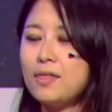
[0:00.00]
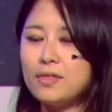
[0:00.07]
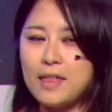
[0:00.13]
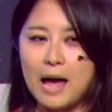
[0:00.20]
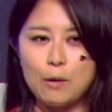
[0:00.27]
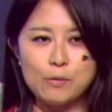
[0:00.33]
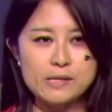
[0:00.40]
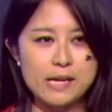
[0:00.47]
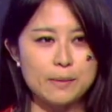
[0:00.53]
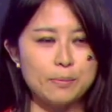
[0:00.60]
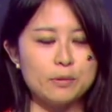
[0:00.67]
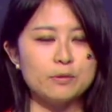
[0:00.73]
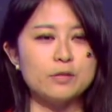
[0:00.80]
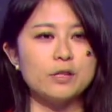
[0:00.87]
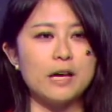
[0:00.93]
That was
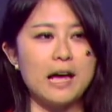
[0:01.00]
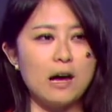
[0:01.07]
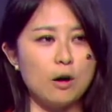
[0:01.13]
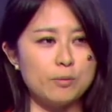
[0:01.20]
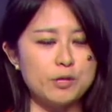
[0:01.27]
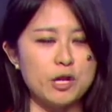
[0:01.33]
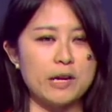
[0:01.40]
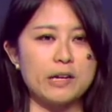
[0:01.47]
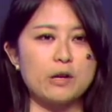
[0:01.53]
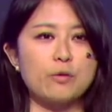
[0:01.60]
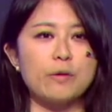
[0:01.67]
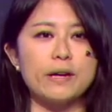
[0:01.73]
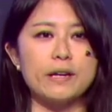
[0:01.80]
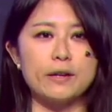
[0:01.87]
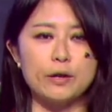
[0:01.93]
able to help China
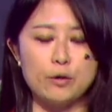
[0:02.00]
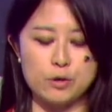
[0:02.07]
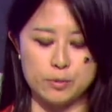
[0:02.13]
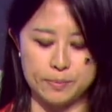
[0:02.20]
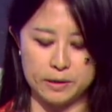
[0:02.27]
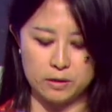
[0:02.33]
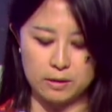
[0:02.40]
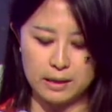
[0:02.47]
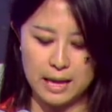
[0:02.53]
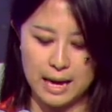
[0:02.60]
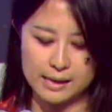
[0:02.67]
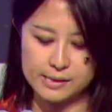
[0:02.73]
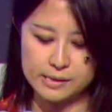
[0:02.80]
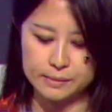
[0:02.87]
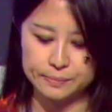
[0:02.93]
create a huge middle
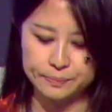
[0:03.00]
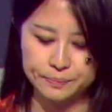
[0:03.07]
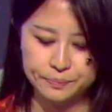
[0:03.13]
class.